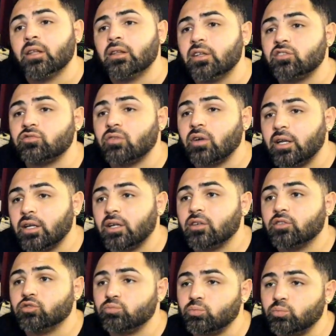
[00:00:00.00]
This right here
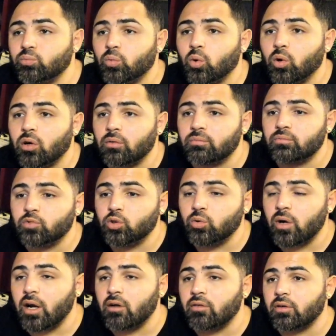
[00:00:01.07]
is more new
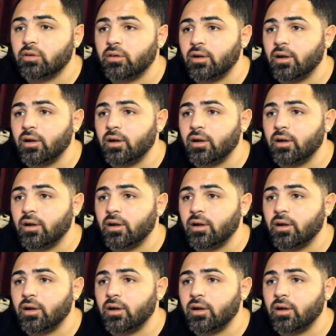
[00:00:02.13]
era.